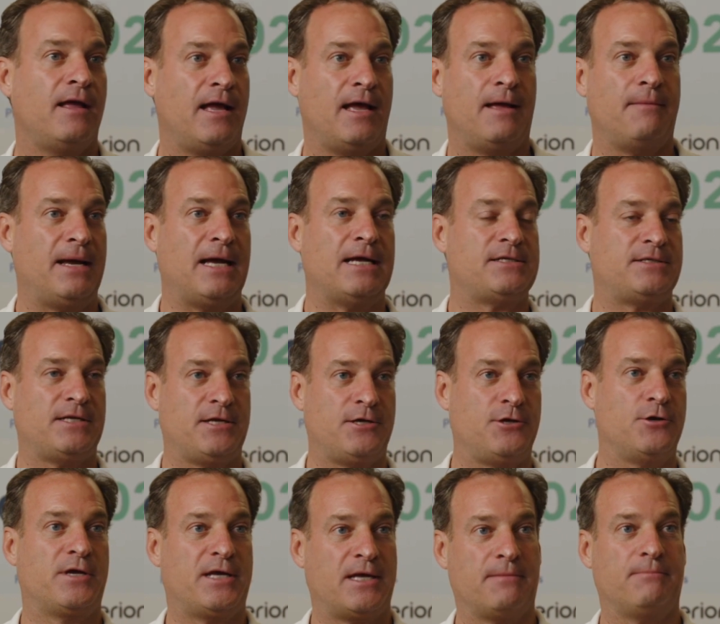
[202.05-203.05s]
and basically
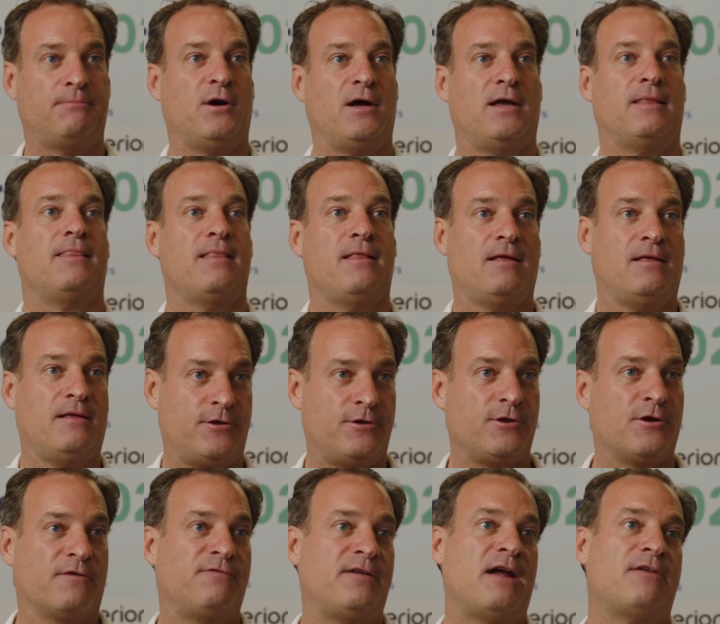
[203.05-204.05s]
you can put
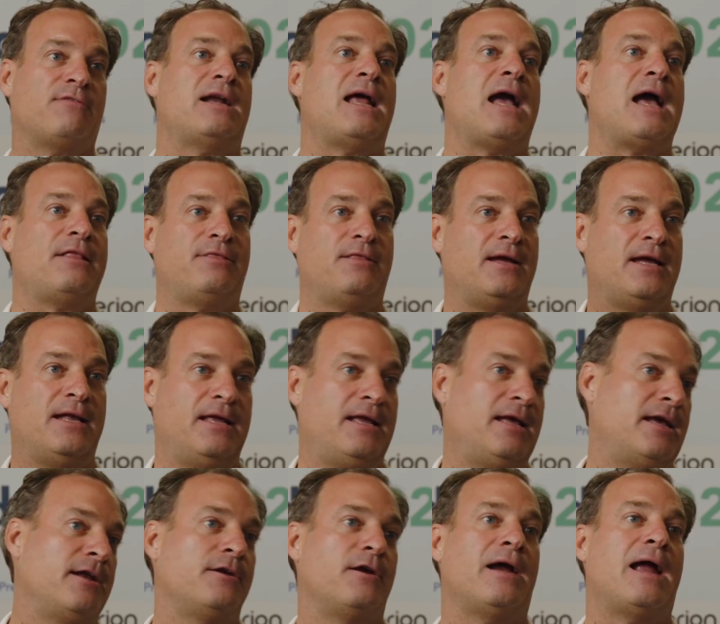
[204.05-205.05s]
your favorite athlete
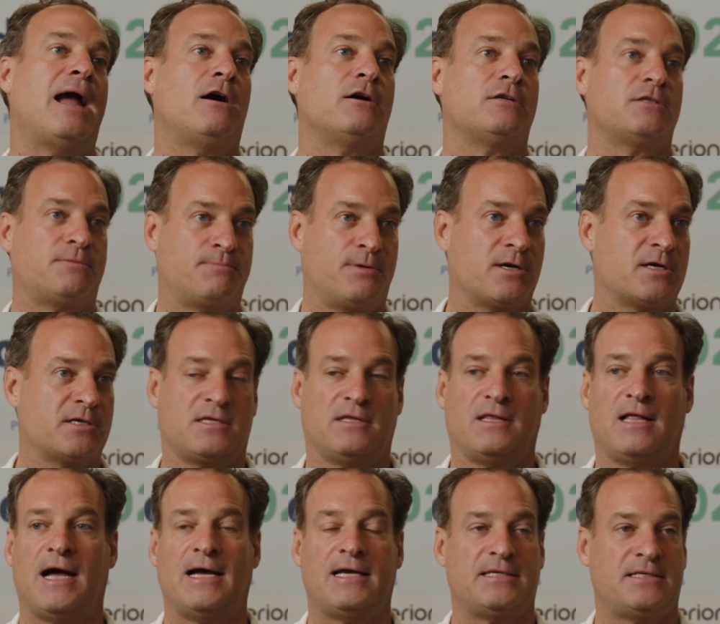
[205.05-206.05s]
in your house,
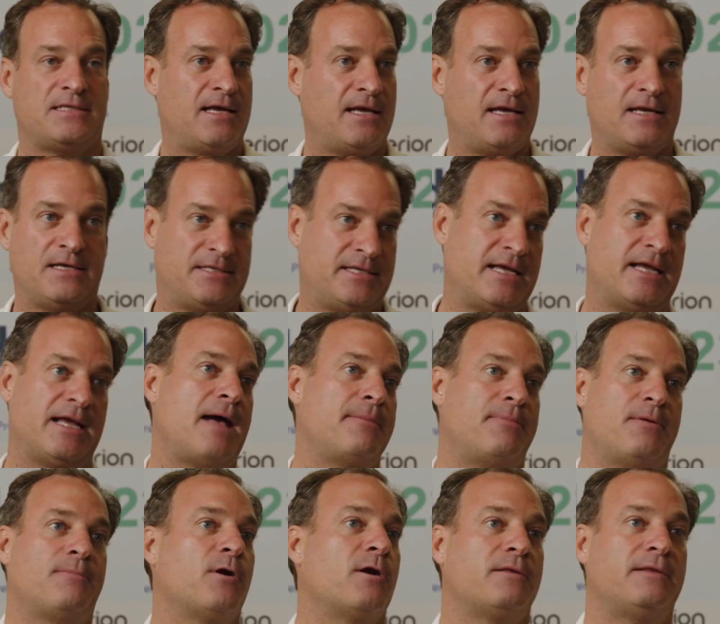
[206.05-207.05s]
personalized, saying
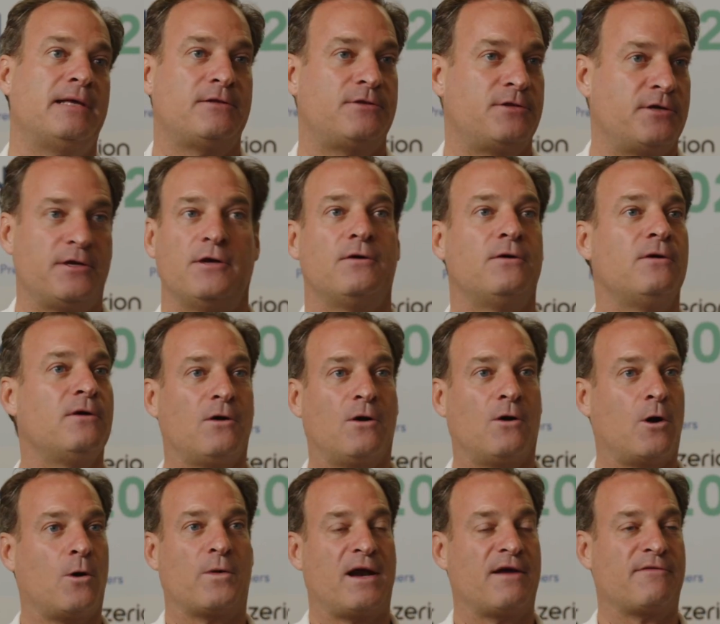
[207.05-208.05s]
happy birthday to you
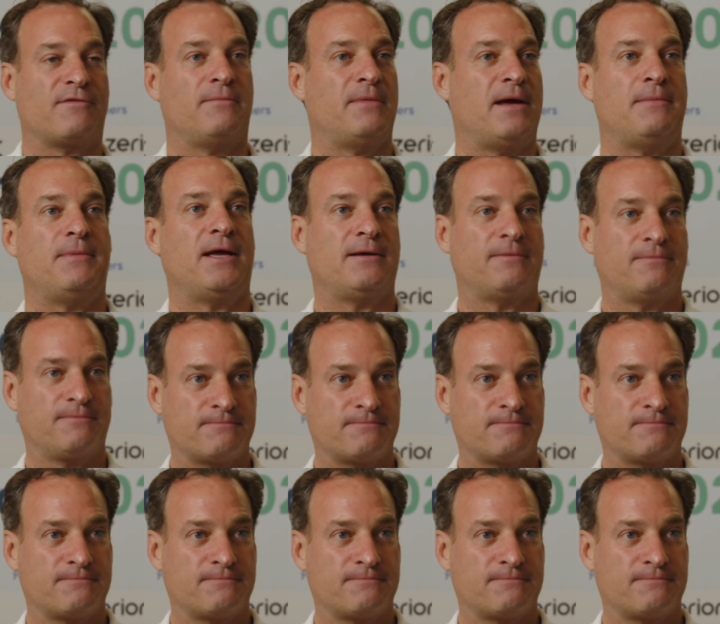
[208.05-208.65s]
or whatever it may be.